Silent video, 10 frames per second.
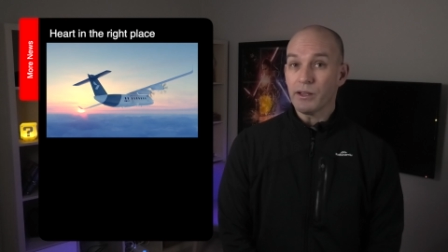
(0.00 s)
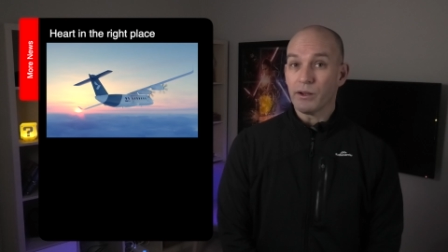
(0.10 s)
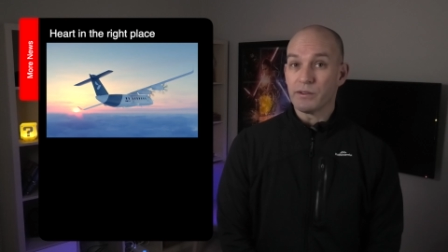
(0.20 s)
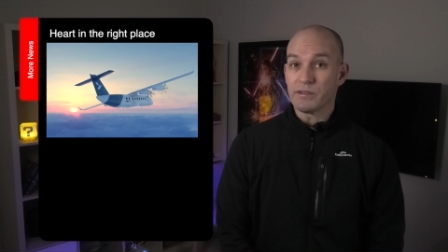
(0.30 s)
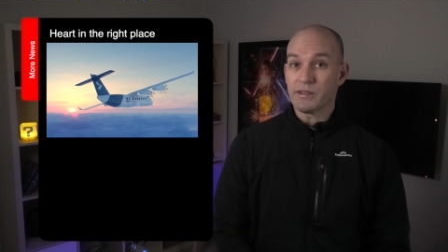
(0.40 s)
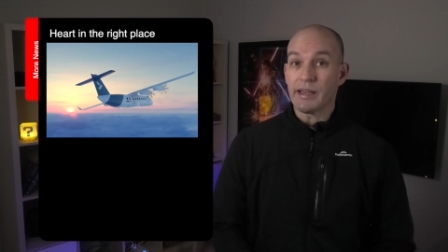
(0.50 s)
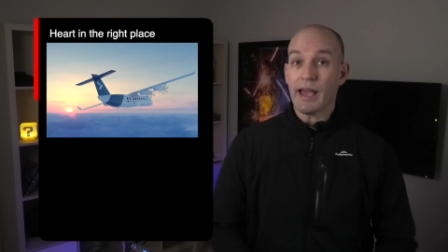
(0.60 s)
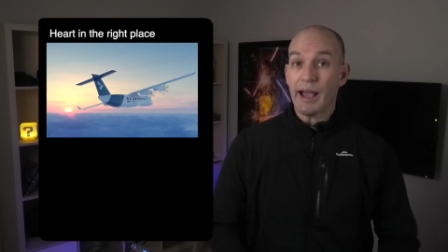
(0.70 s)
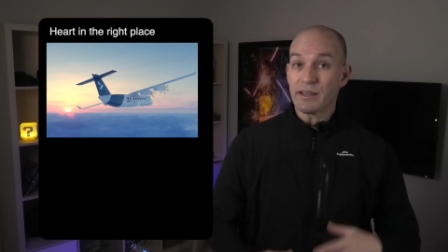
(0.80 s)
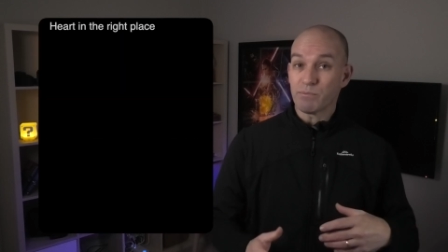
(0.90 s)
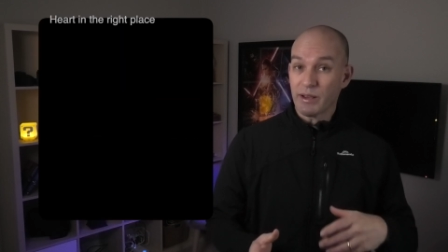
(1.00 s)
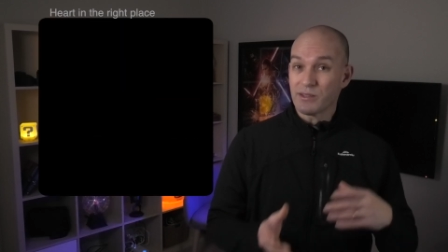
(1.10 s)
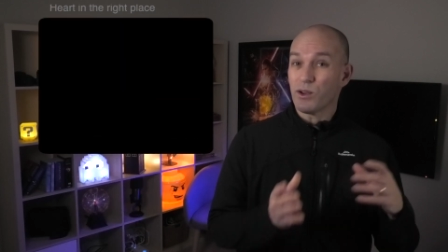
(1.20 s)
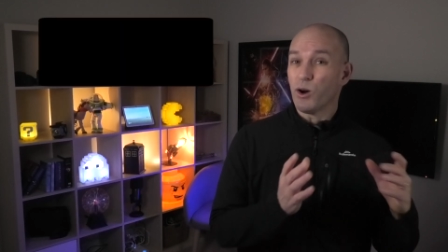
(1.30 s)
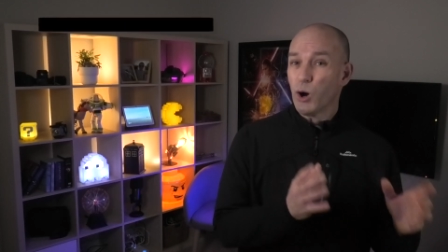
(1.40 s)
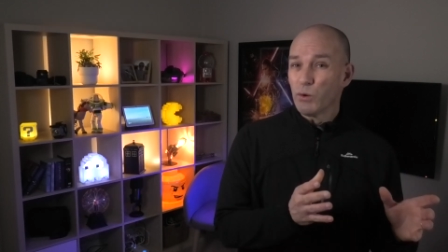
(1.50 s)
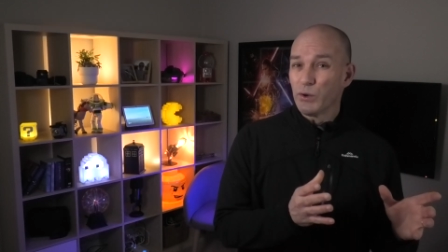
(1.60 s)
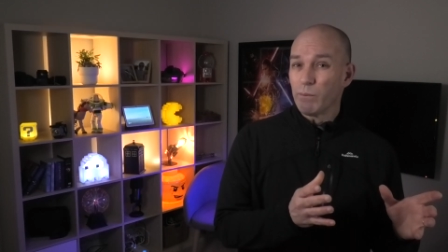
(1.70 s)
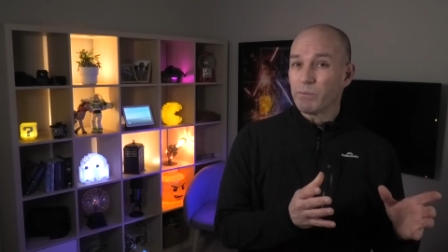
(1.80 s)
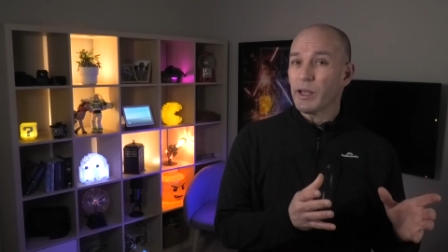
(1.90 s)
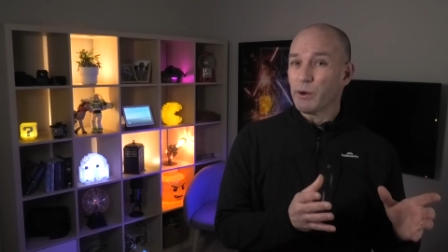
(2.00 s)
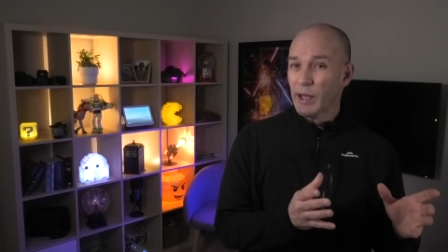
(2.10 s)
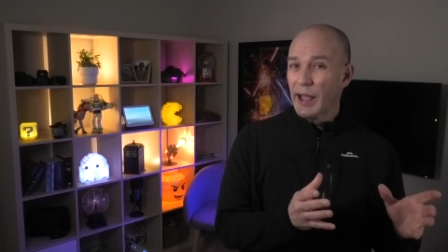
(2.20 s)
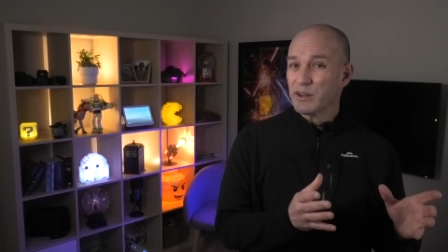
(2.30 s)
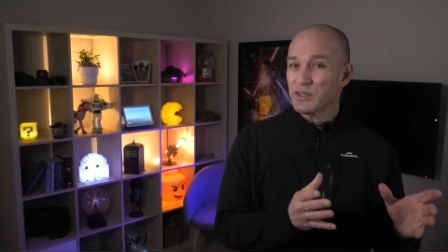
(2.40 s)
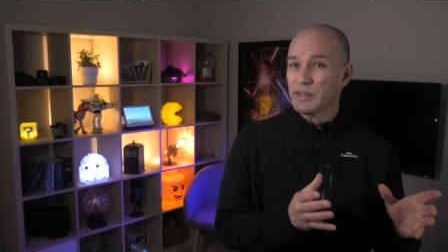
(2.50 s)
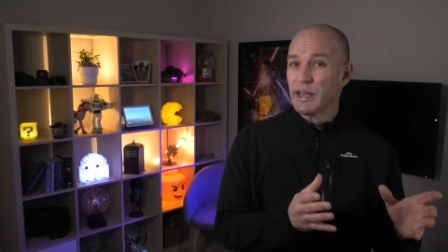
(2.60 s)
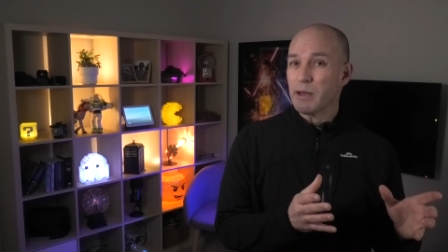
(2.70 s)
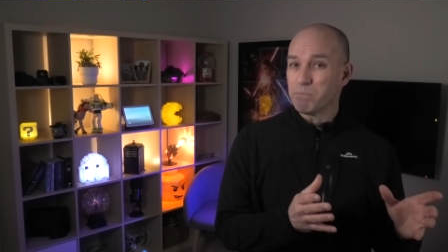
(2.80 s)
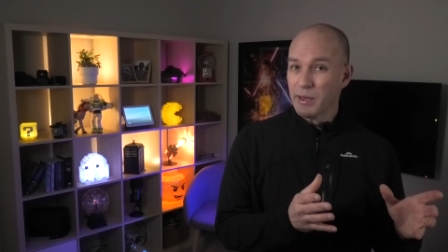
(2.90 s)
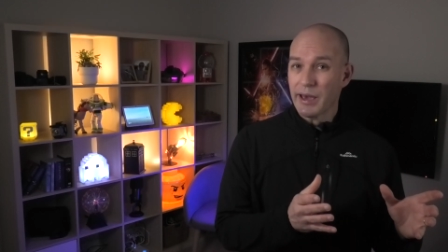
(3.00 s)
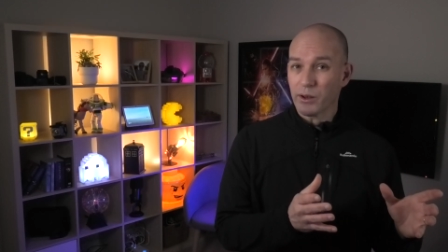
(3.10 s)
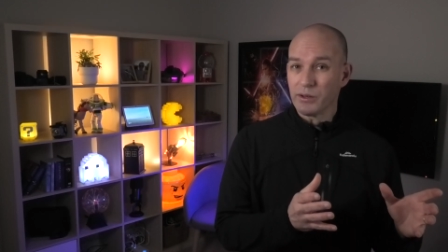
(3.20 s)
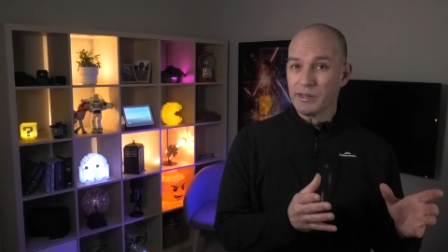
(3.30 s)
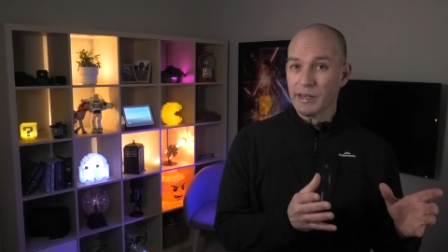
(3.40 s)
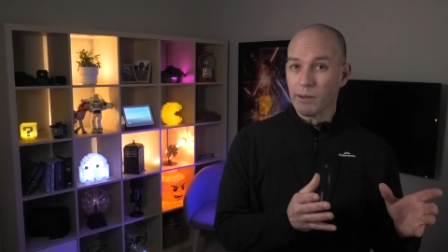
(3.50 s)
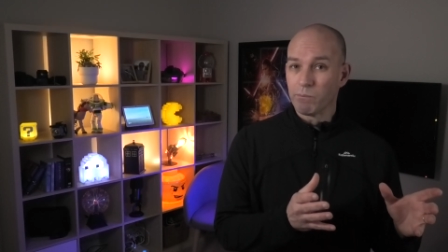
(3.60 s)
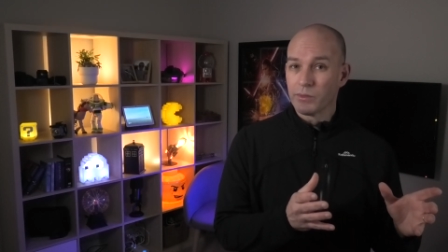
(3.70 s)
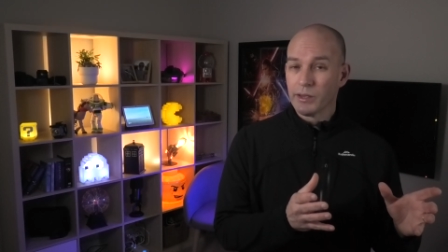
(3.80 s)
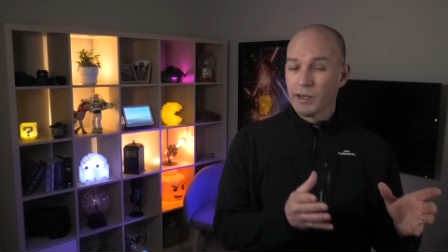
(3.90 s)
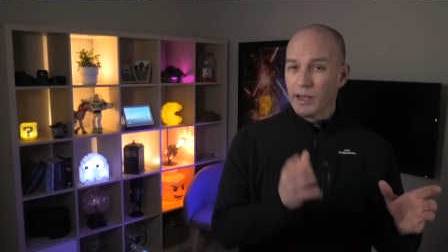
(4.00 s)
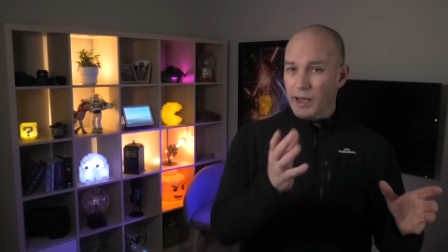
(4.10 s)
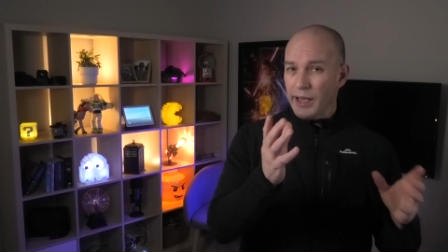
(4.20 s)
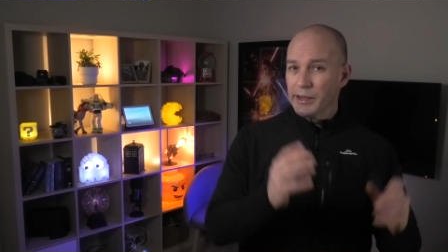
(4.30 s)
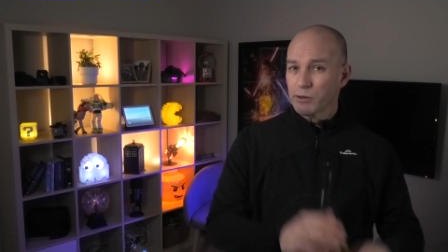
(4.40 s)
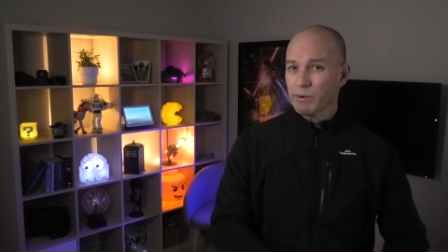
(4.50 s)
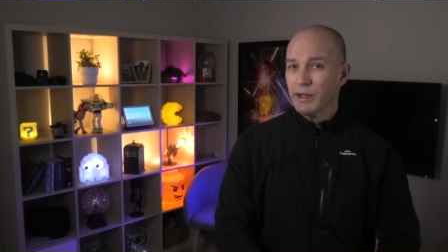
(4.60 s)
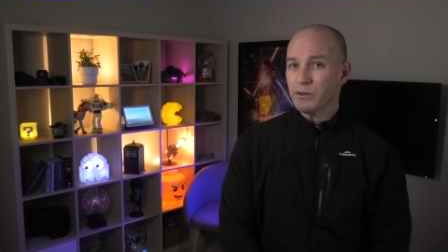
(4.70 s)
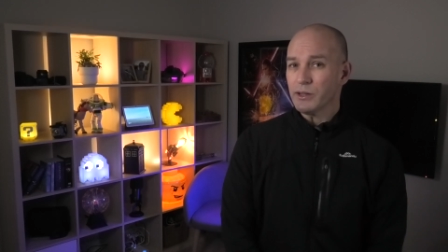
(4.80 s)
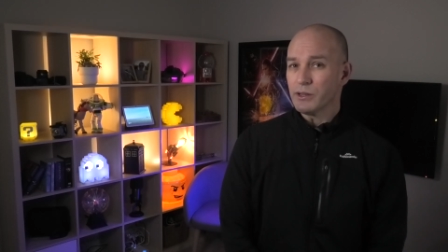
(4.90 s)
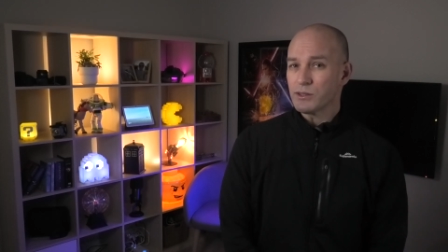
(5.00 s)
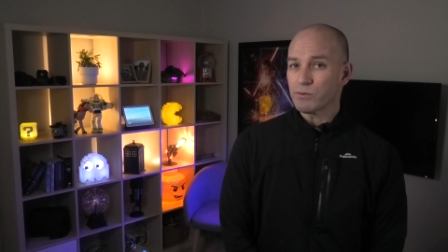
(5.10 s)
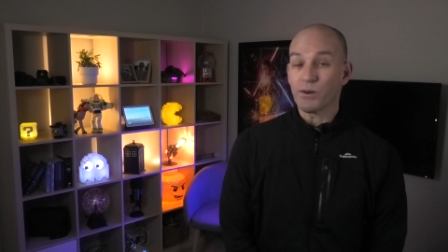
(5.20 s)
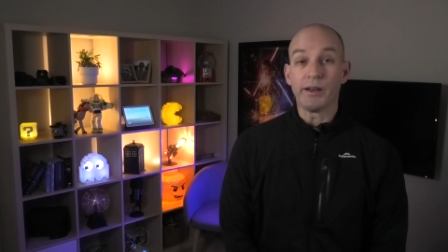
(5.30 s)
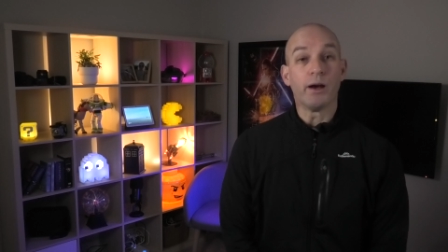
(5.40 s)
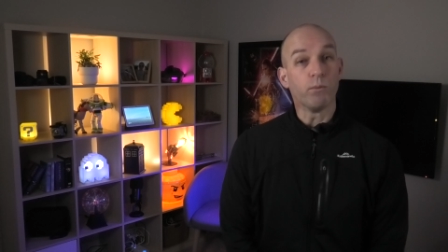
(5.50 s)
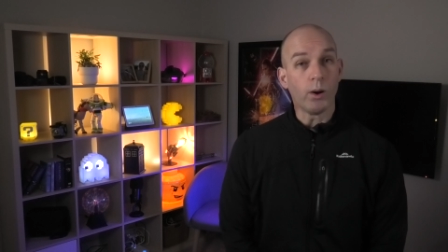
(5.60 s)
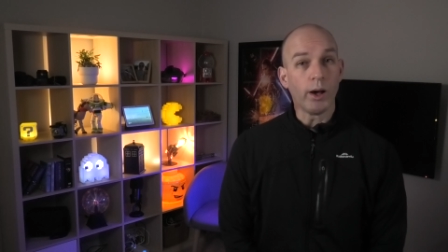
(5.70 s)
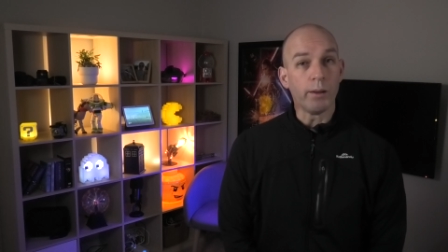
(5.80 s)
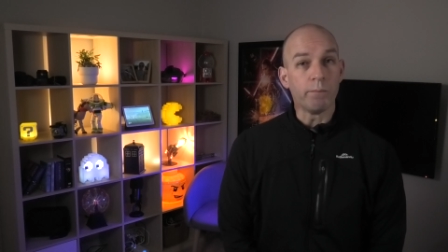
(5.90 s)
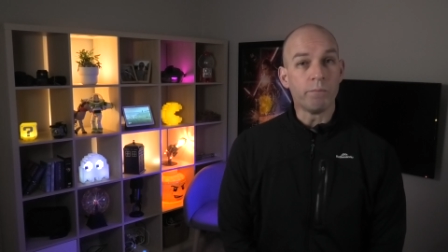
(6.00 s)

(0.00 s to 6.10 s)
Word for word: going to say aspects of it are actually a bad idea. Hang around to find out why.